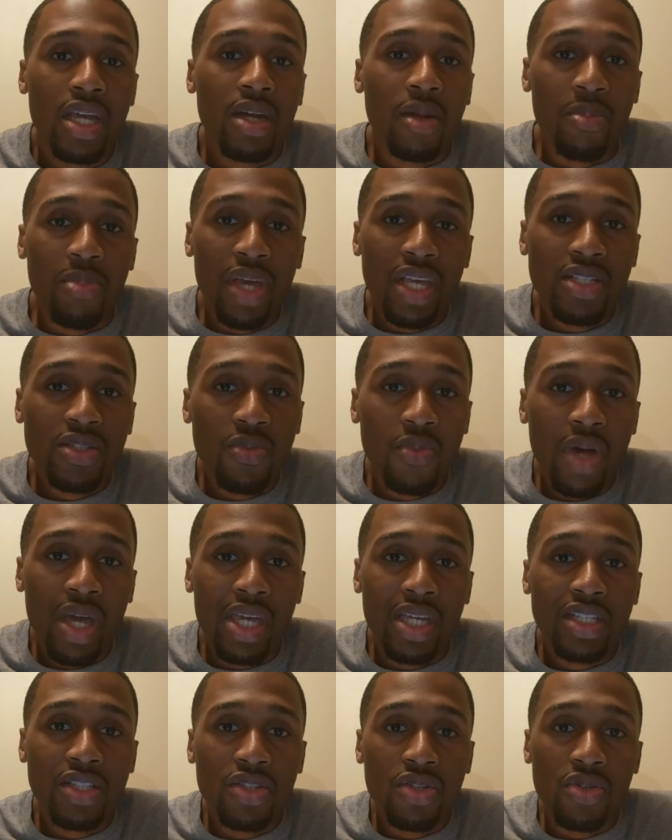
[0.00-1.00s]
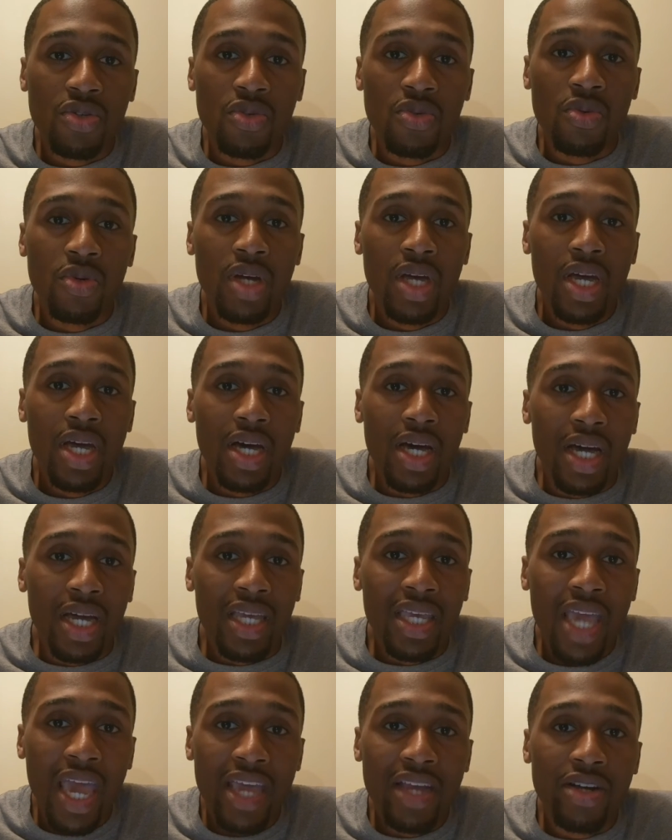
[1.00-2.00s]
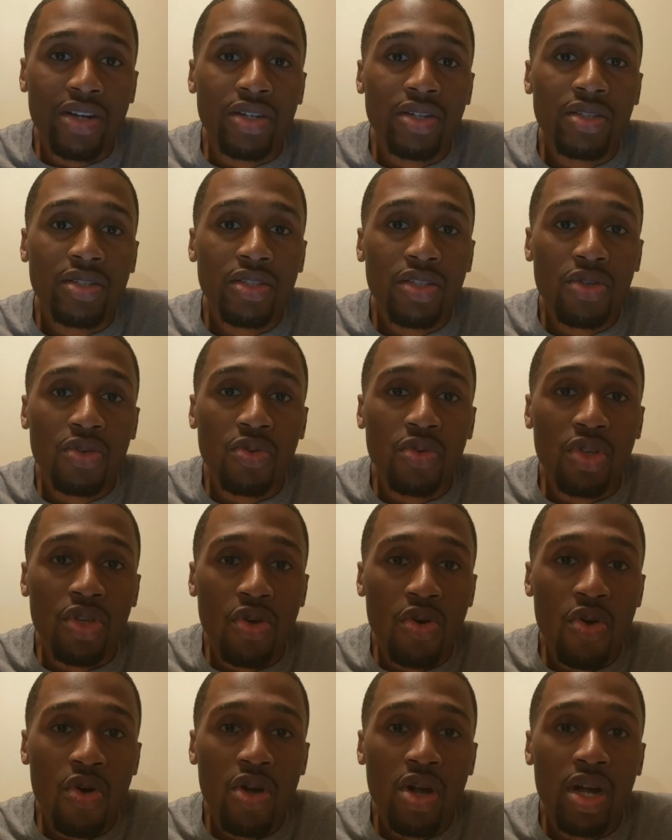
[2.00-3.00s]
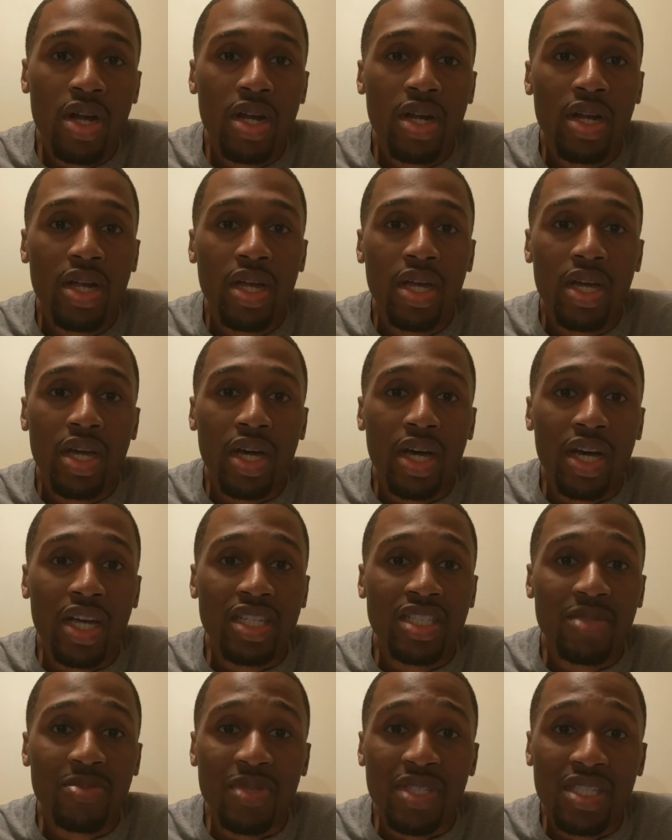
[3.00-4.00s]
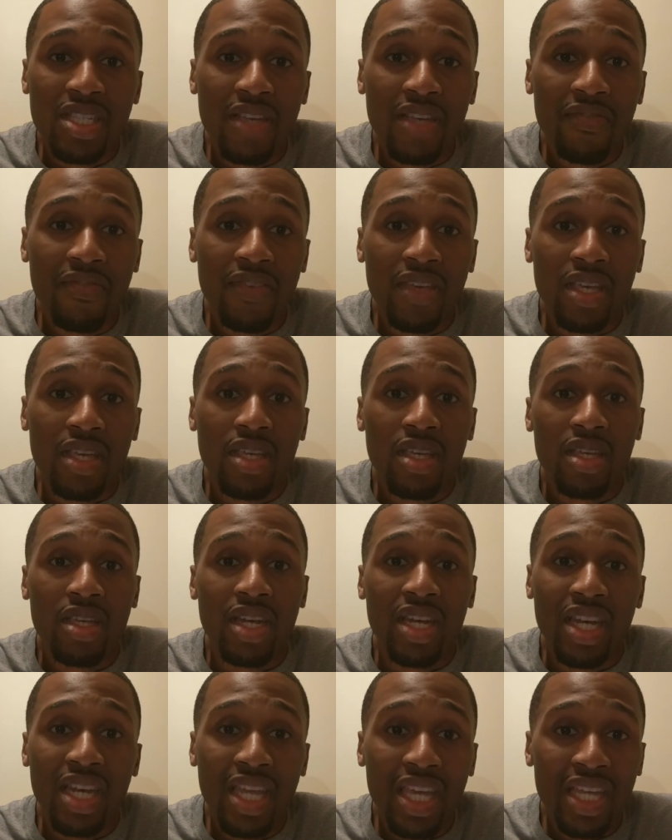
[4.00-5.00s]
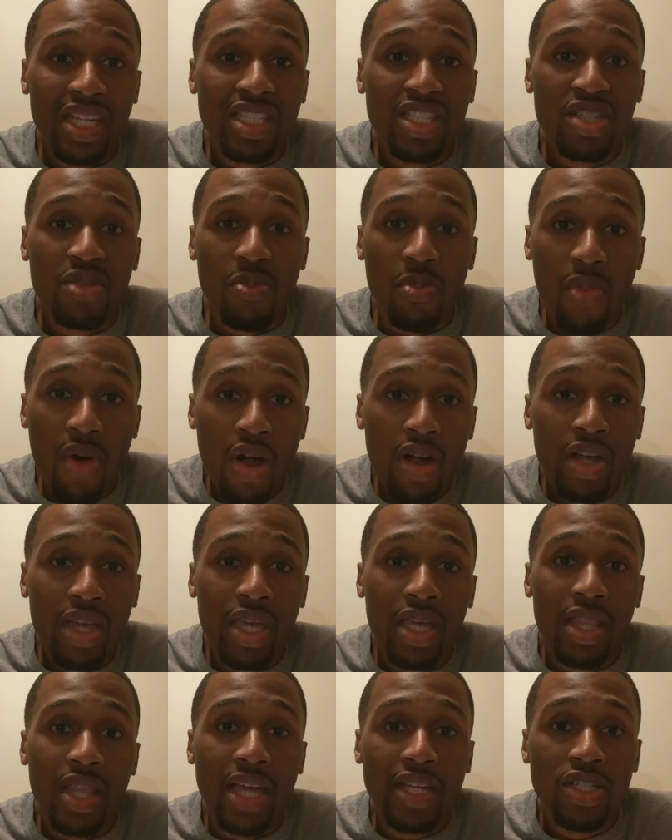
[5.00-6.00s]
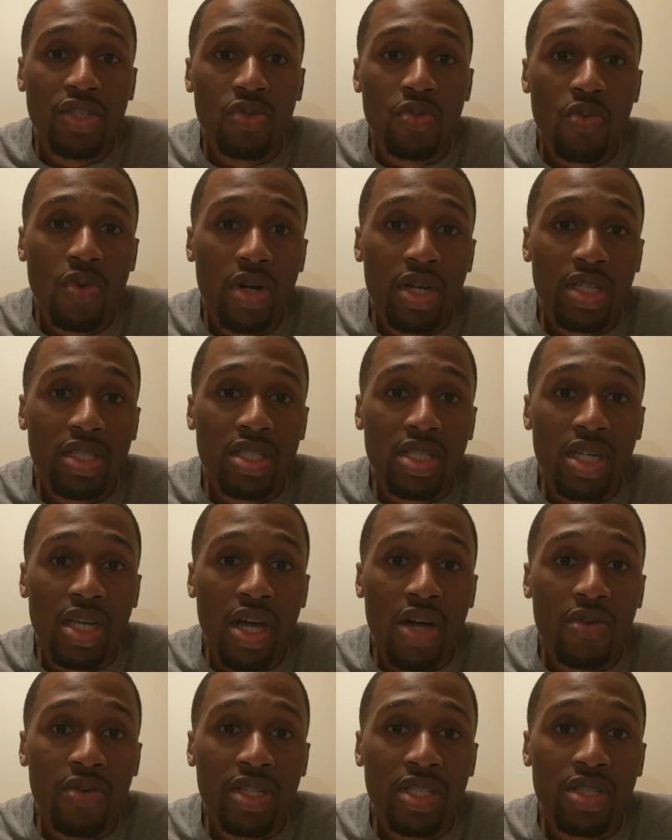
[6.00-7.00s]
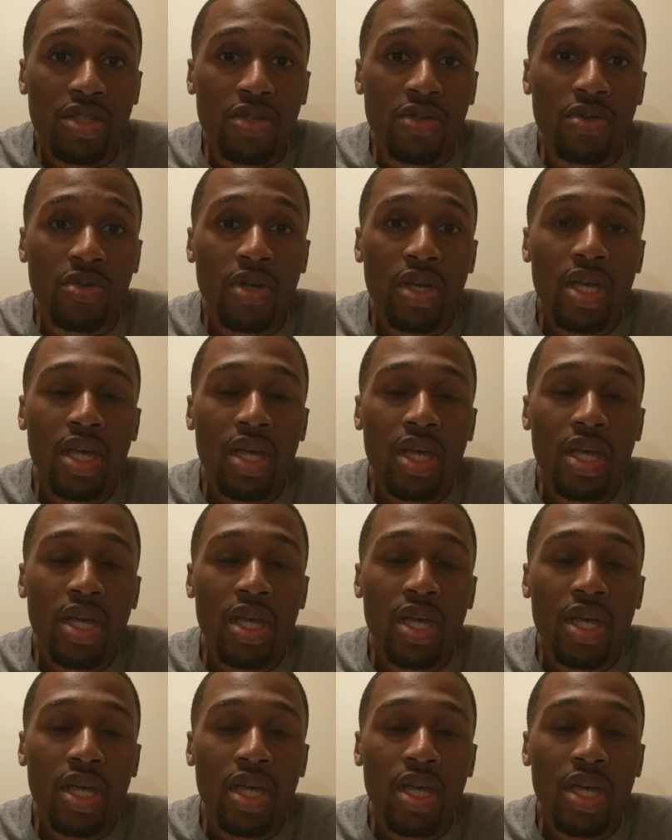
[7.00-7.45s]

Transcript: the best way to cater to your specific niche market that you want to go into.